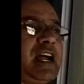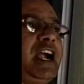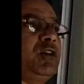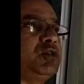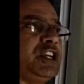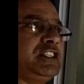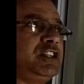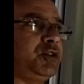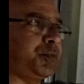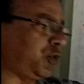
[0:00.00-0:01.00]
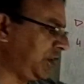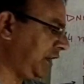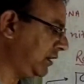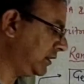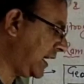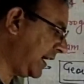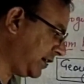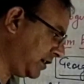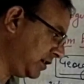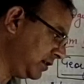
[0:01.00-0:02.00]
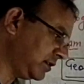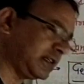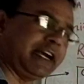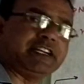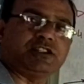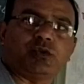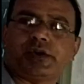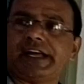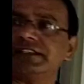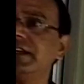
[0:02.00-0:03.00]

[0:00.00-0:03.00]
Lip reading: start to change into protein, that site is known as